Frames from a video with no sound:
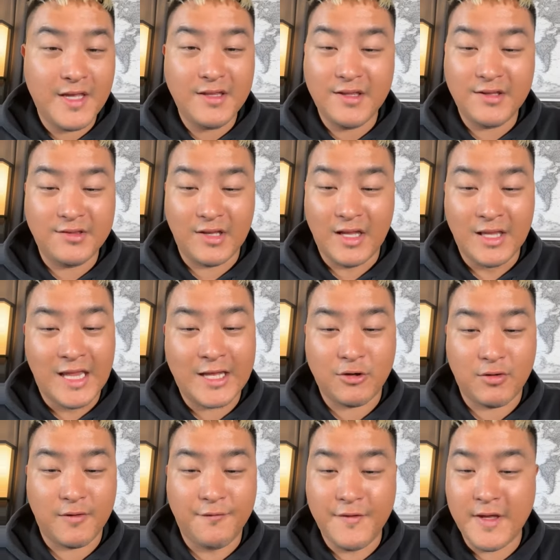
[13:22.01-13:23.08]
these
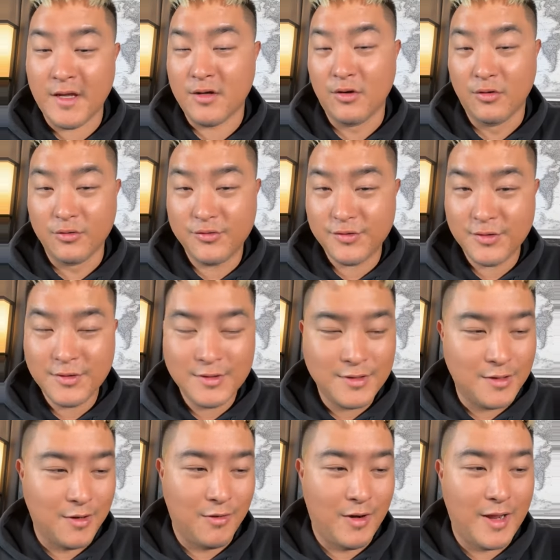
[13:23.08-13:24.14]
electric vehicles,
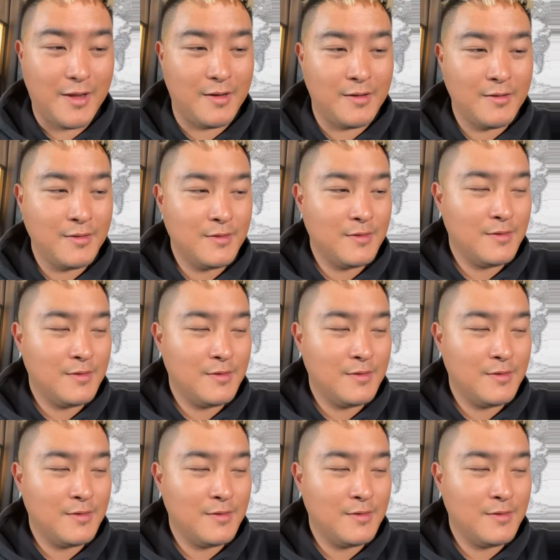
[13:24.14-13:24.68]
all right,